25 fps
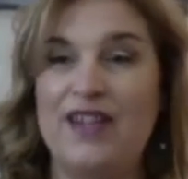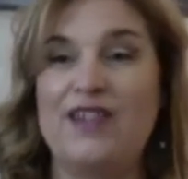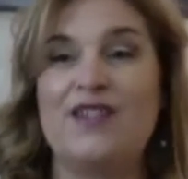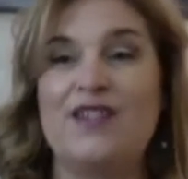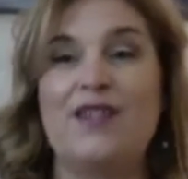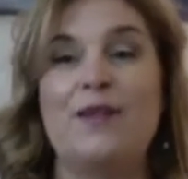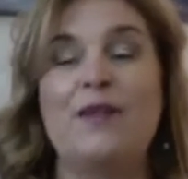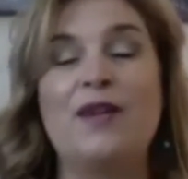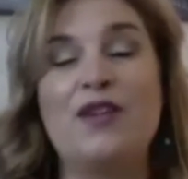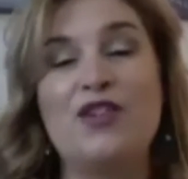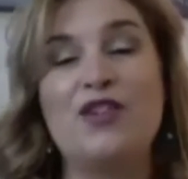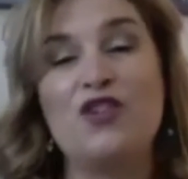So
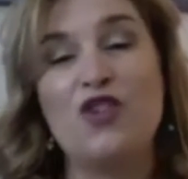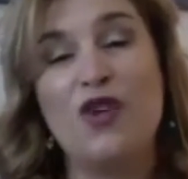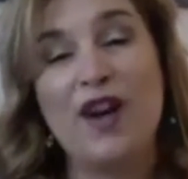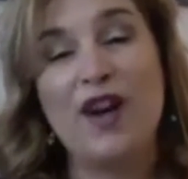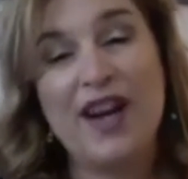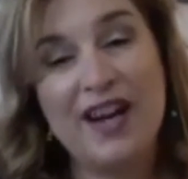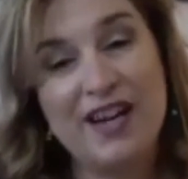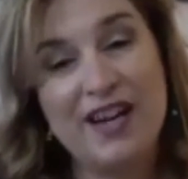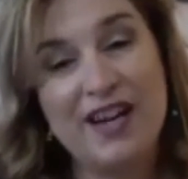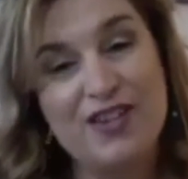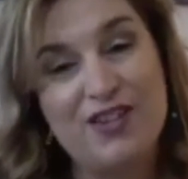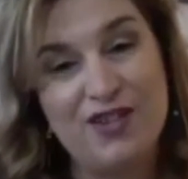I'm going to
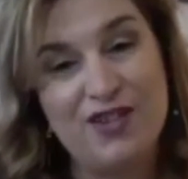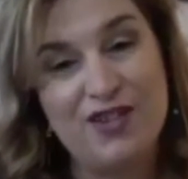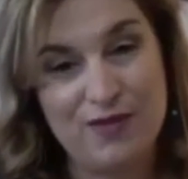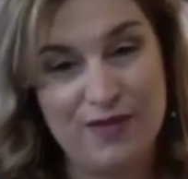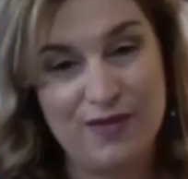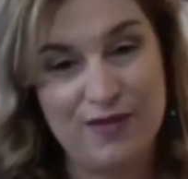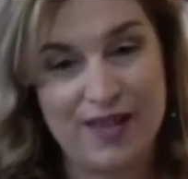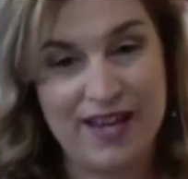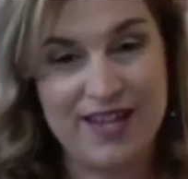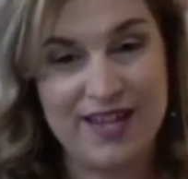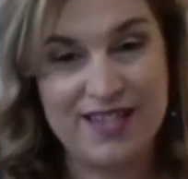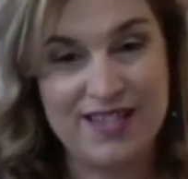try and do
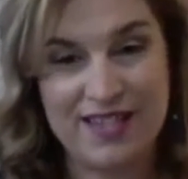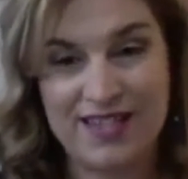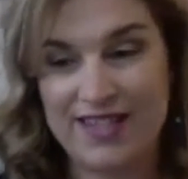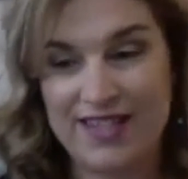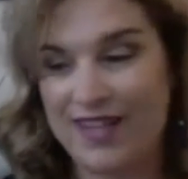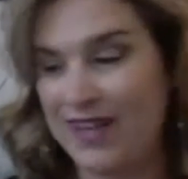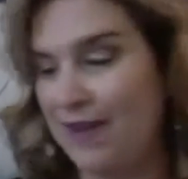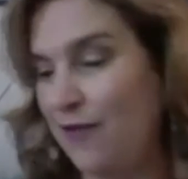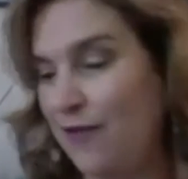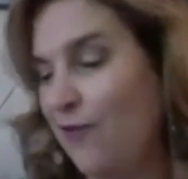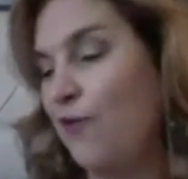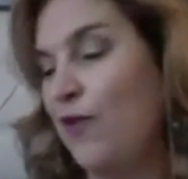that
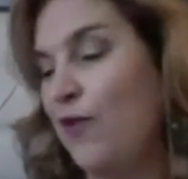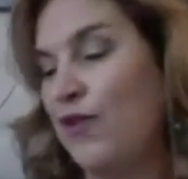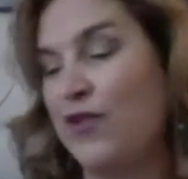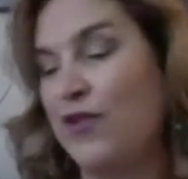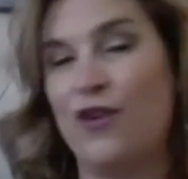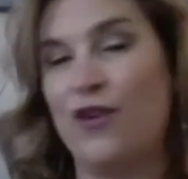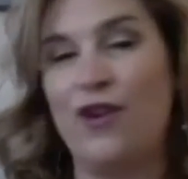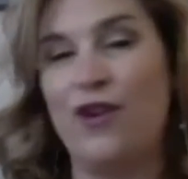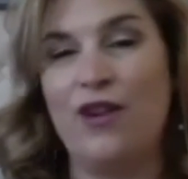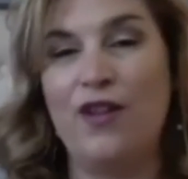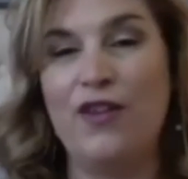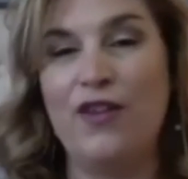today with
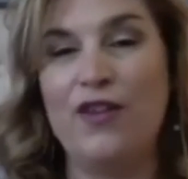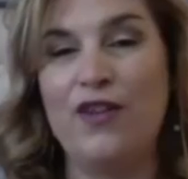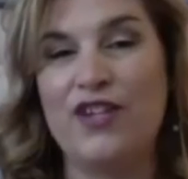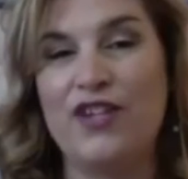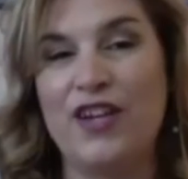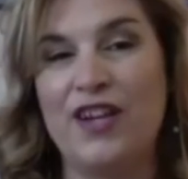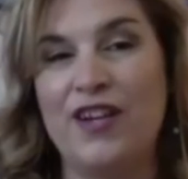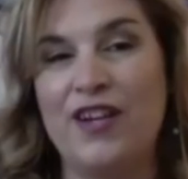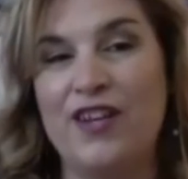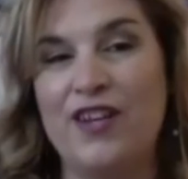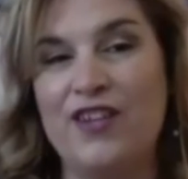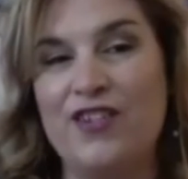all the
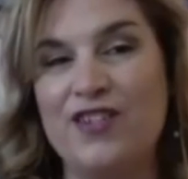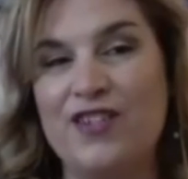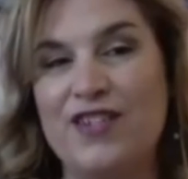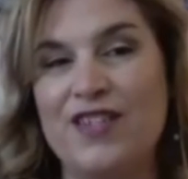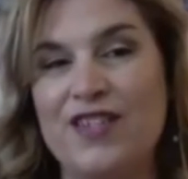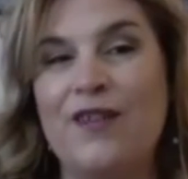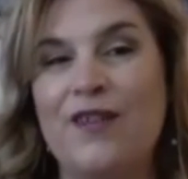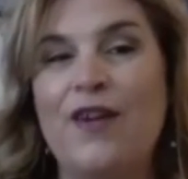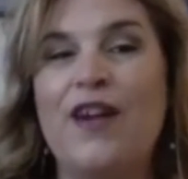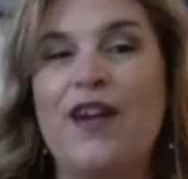challenges.